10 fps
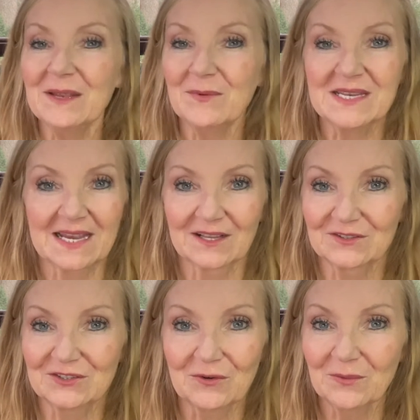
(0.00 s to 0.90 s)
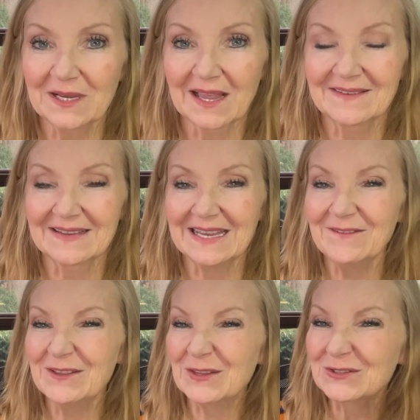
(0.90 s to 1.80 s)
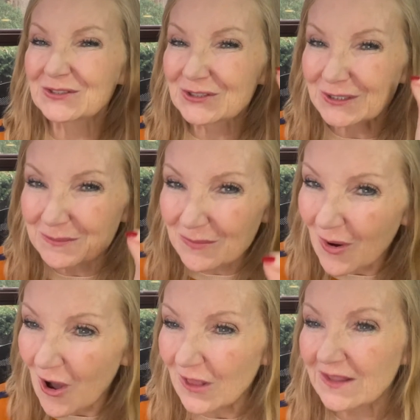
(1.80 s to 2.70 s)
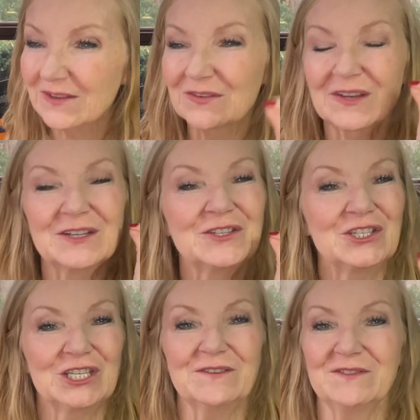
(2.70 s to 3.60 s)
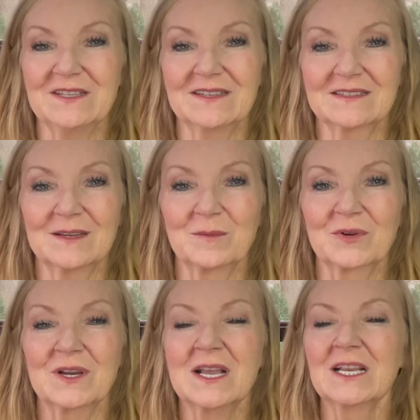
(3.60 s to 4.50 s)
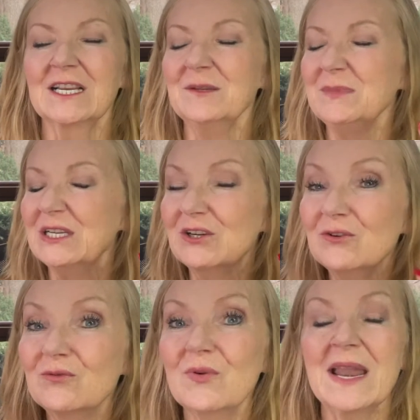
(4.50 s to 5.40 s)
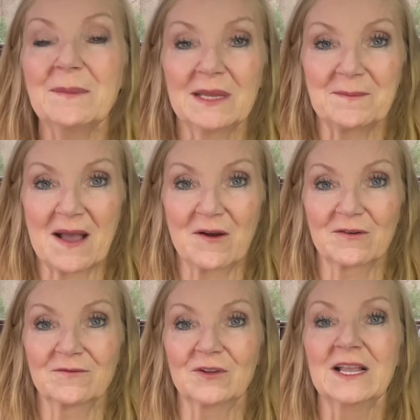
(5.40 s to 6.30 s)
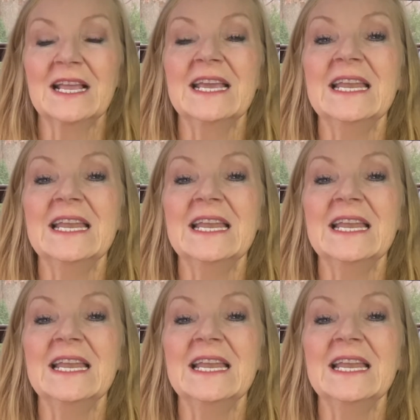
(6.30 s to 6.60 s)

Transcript: retailers don't realize that even the smallest shift in this number can be incredibly powerful in